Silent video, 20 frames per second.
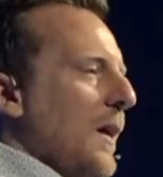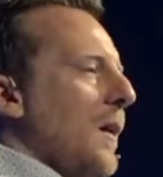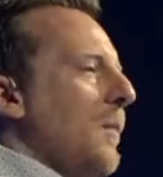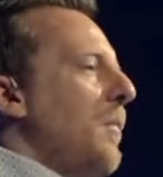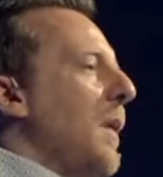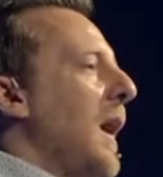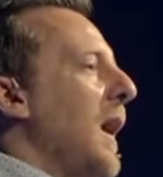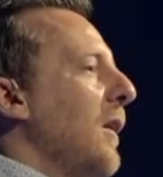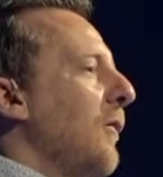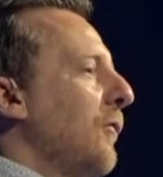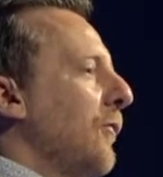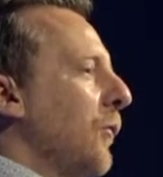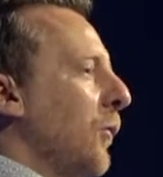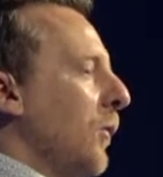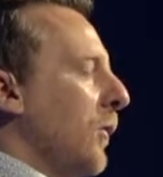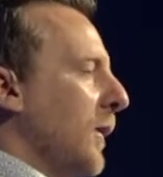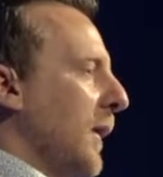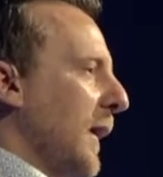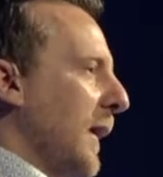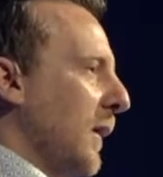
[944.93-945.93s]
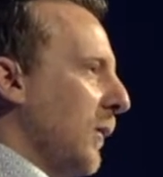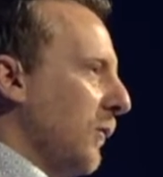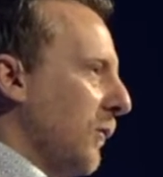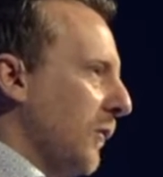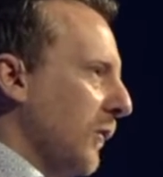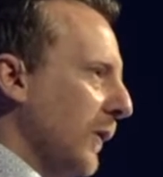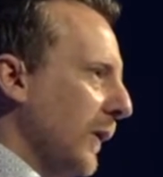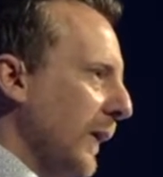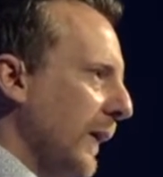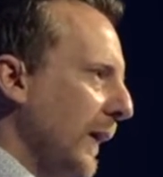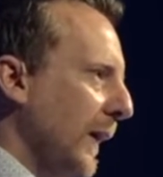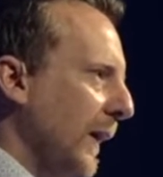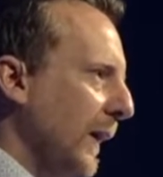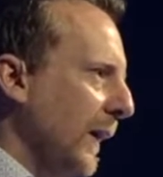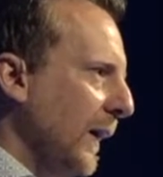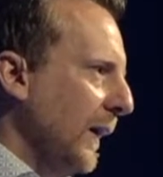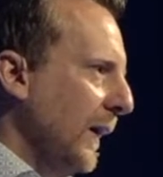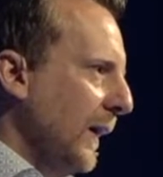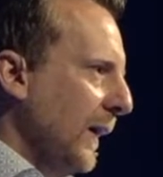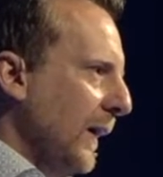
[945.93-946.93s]
Pastoral
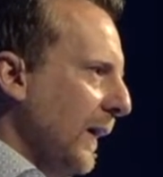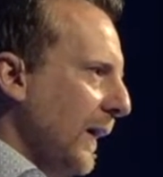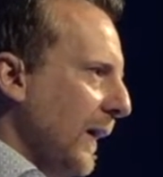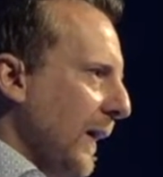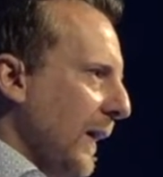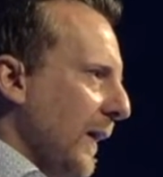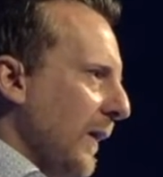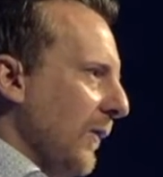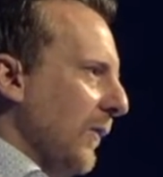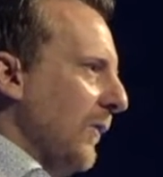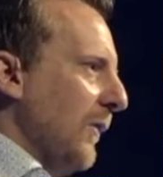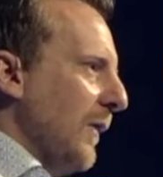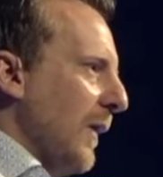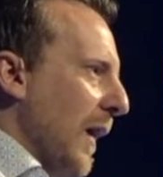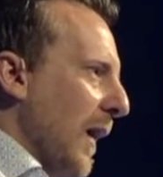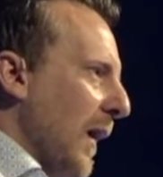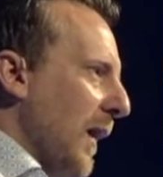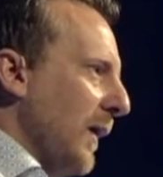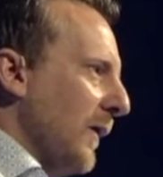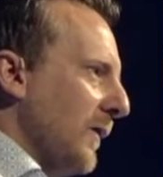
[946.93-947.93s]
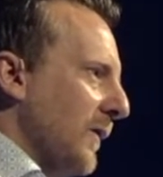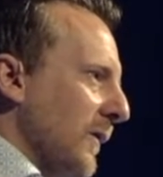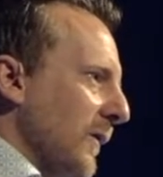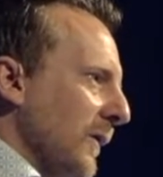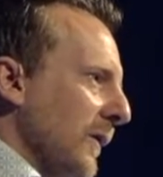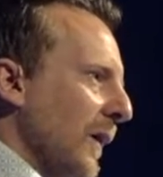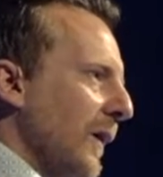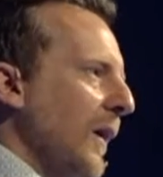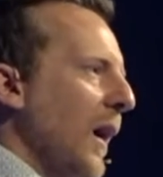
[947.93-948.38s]
counseling is not an